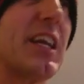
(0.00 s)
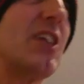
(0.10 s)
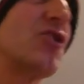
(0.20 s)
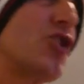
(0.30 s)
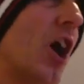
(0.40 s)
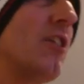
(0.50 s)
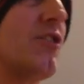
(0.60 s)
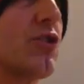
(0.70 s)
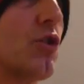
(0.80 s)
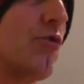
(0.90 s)
against Charlton,
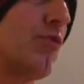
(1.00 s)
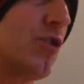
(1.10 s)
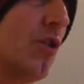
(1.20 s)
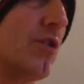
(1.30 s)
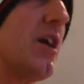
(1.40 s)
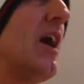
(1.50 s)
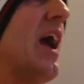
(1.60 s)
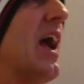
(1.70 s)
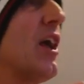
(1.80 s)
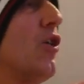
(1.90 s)
it's a good result.
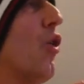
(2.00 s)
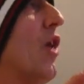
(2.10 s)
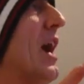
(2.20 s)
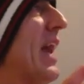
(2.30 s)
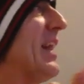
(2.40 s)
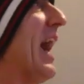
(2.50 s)
You know, in